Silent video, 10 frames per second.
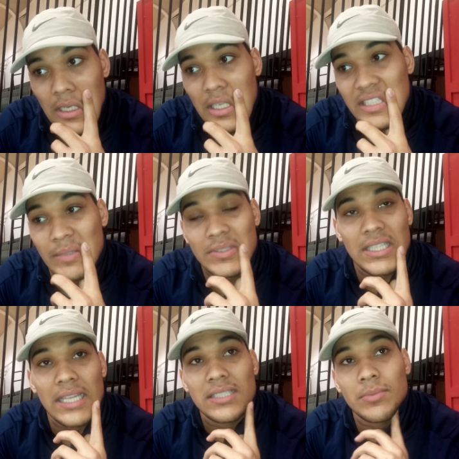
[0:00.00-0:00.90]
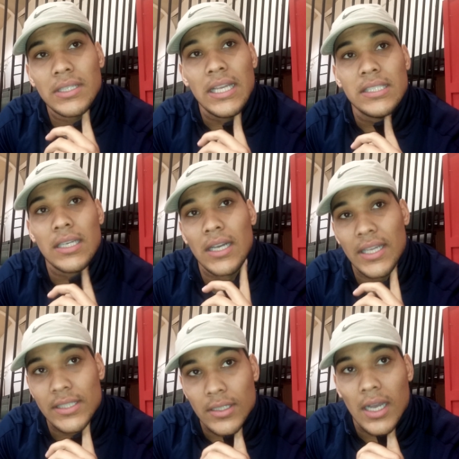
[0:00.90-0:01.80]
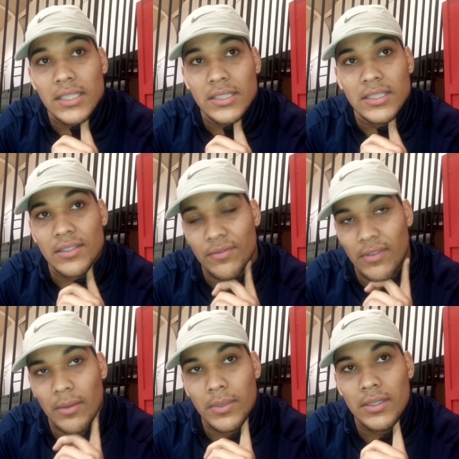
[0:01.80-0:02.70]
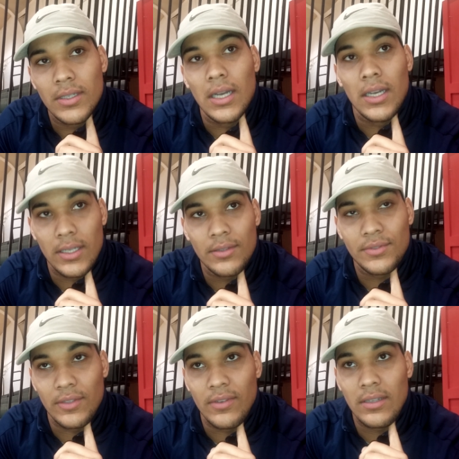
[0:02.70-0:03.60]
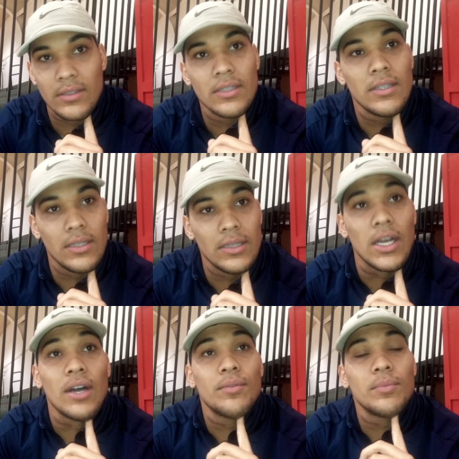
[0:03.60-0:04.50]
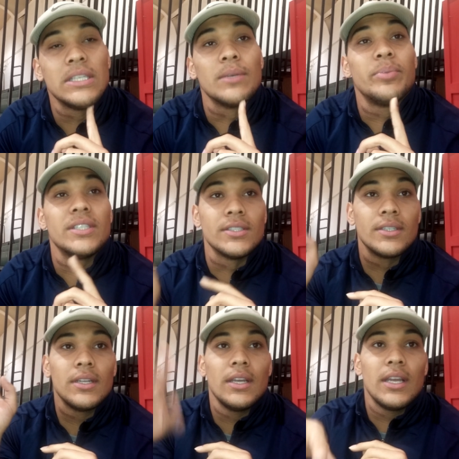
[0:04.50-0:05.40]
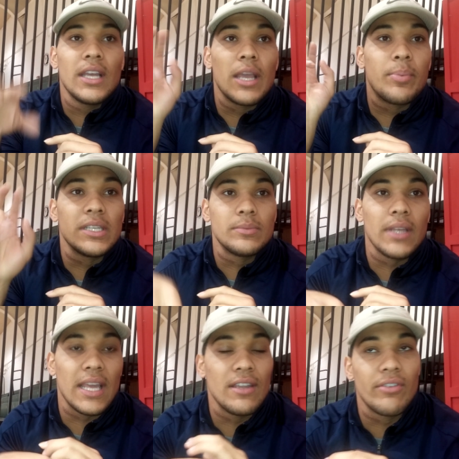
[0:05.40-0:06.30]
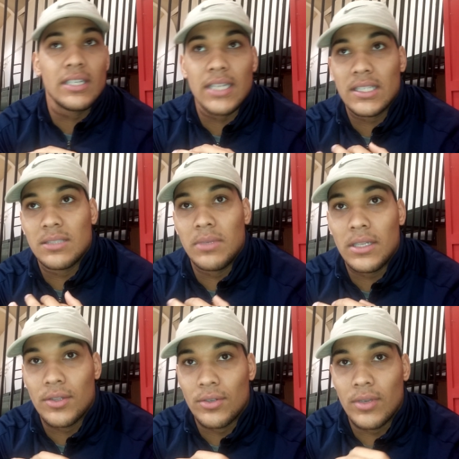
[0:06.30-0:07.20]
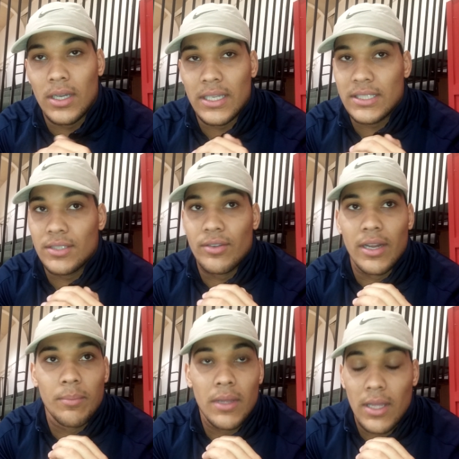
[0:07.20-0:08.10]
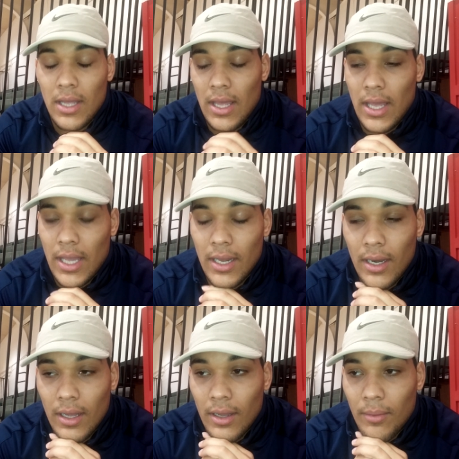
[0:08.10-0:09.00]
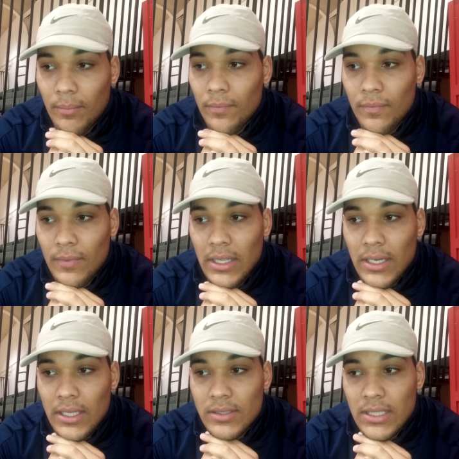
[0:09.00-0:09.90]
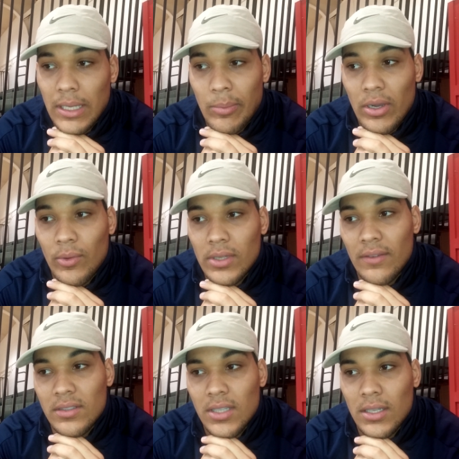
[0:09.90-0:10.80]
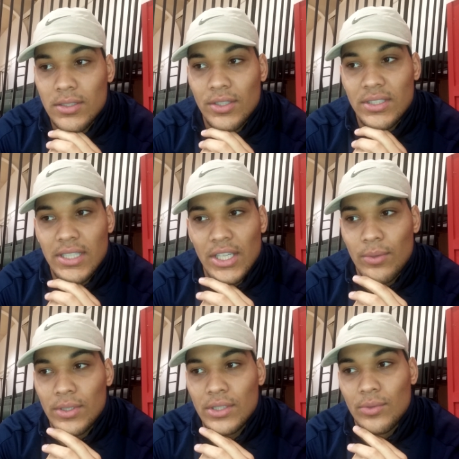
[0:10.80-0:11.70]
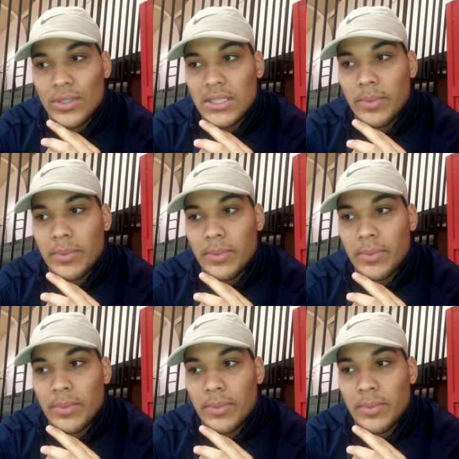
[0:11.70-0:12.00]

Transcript: that uh, his name's Clate Schmidt. He's uh he's a Hodgkin's lymphoma. Uh, he's on a football team. No, he's a pitcher. Baseball. yeah, he reached out to me through uh, Instagram, and um and he's like, bro, I would love to talk to you and tell you what to